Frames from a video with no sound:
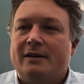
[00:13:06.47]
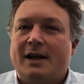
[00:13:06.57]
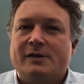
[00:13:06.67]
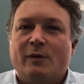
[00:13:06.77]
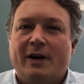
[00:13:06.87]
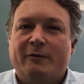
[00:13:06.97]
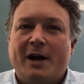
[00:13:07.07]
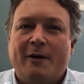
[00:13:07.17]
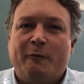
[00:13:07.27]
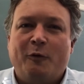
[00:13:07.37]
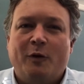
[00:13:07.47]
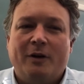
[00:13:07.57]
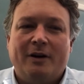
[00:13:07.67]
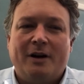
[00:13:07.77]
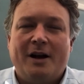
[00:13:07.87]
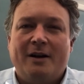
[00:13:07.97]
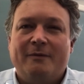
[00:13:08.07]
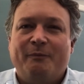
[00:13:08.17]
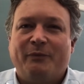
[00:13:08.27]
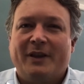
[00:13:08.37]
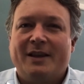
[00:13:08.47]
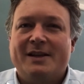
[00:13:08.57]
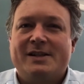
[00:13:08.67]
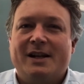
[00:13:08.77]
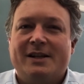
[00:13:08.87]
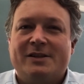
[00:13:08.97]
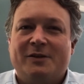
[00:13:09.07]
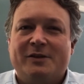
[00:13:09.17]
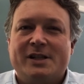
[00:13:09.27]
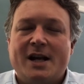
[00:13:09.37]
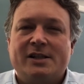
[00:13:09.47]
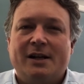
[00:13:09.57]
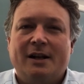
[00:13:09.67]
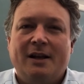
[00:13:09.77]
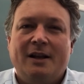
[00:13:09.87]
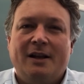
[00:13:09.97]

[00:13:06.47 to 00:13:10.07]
That's what I've got for this initial session.